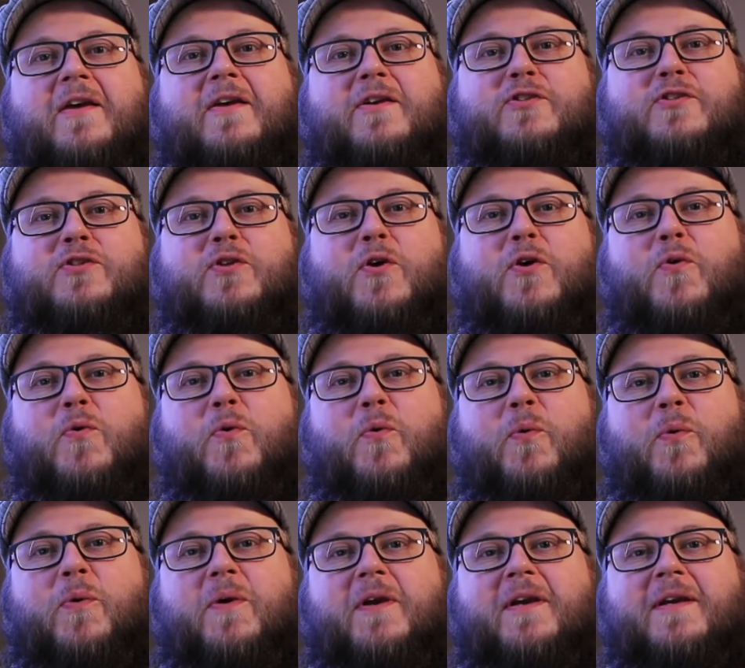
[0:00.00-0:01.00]
So,
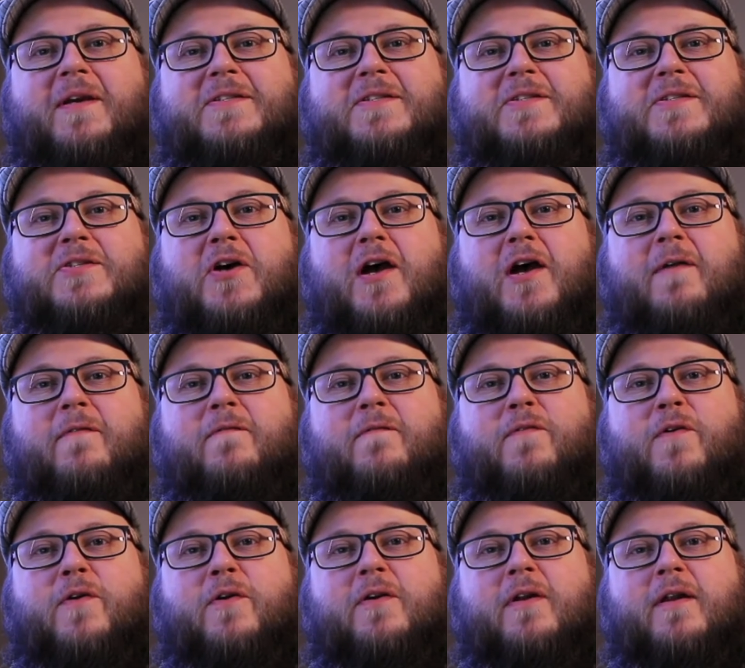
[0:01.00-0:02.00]
it's time
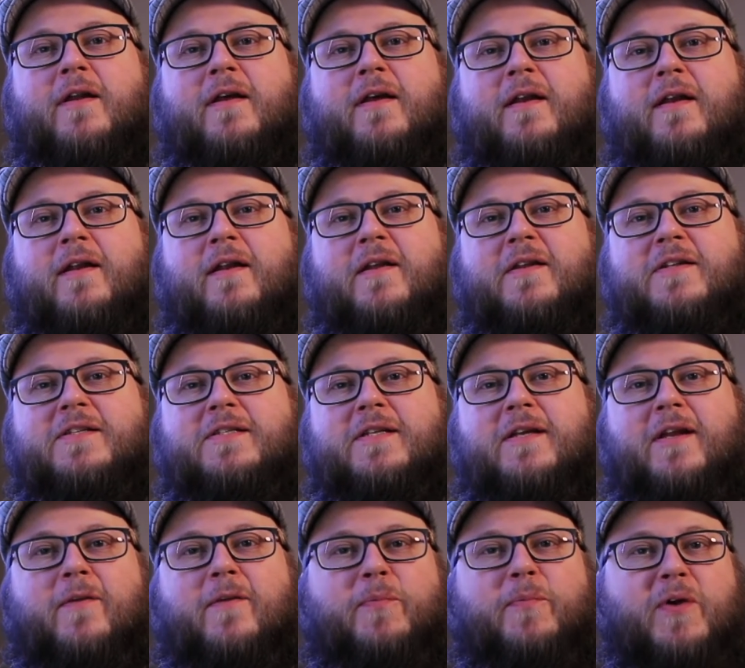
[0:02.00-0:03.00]
for a little
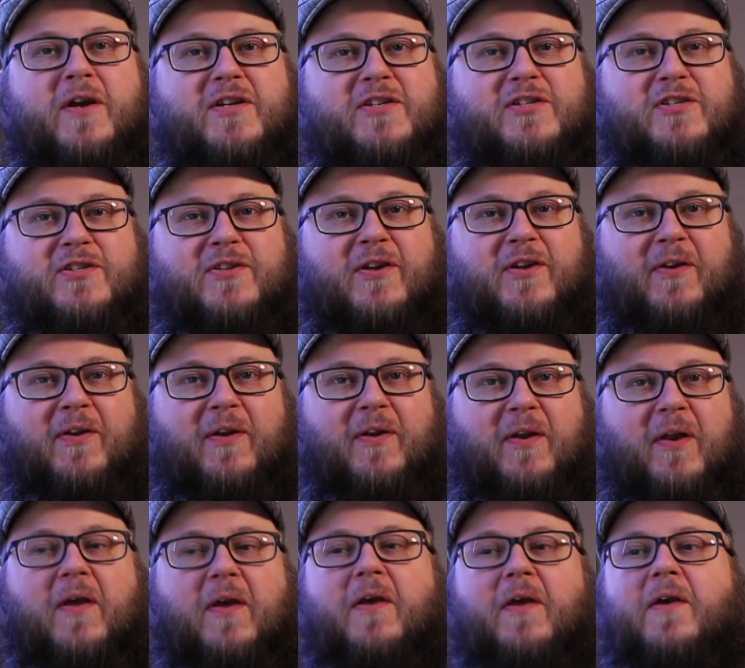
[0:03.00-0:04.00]

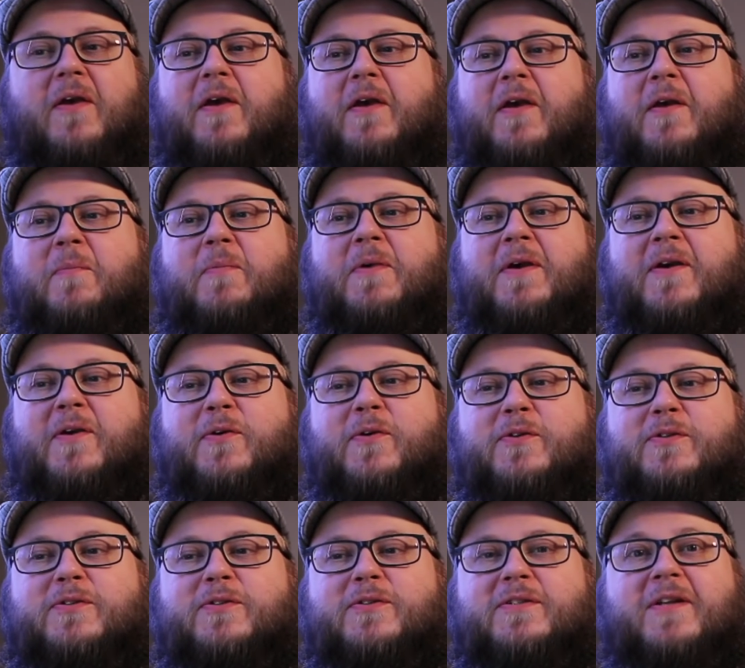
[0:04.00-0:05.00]
celebration
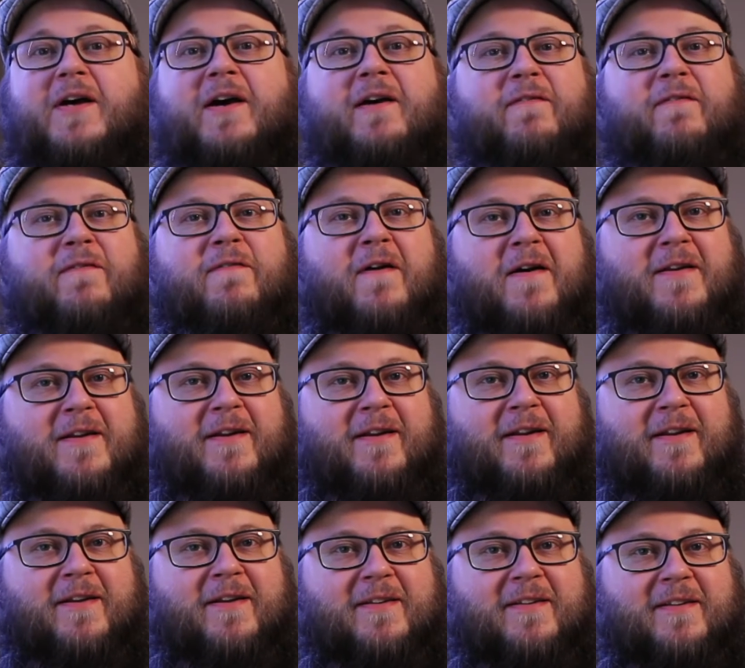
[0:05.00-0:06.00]
because I
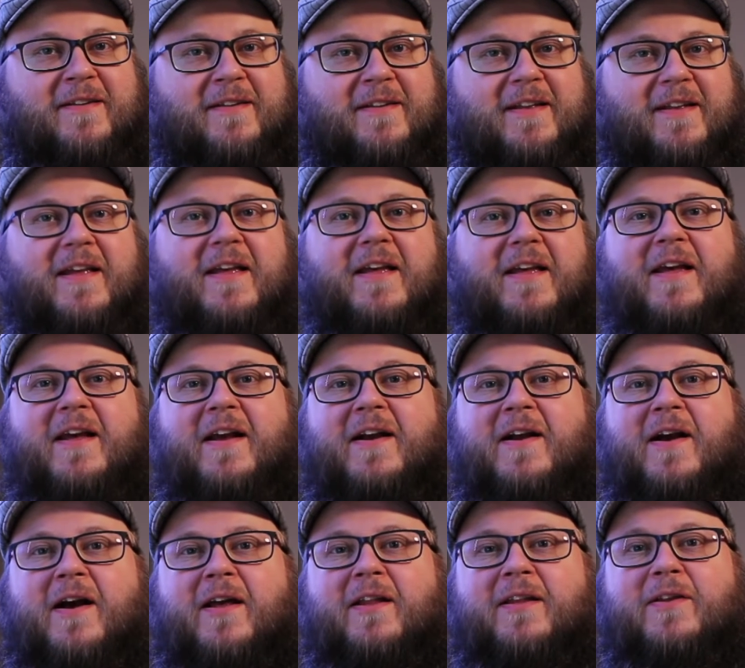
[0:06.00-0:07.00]
finally
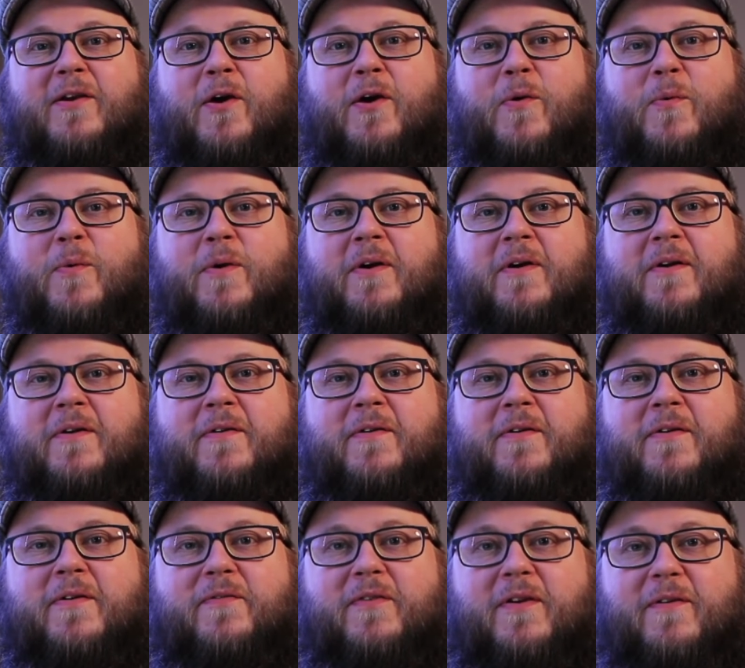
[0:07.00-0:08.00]
got
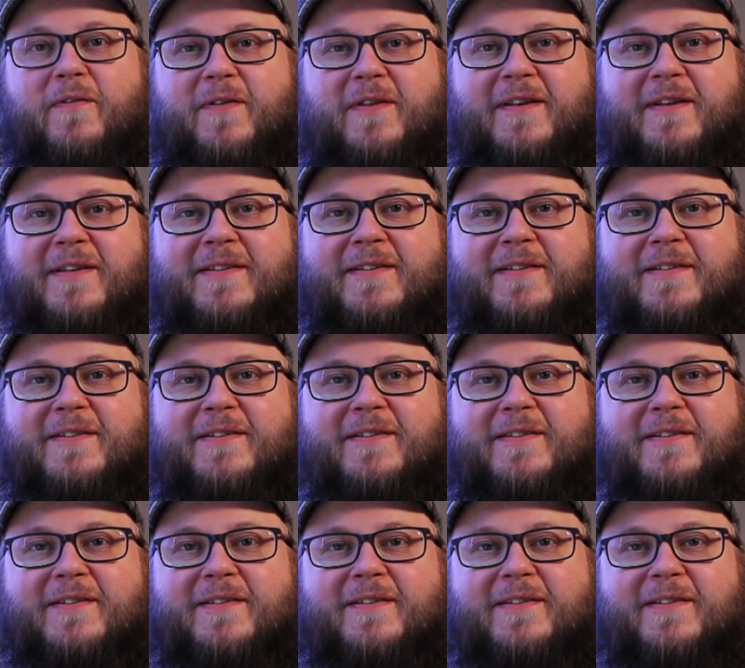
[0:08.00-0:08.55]
over 50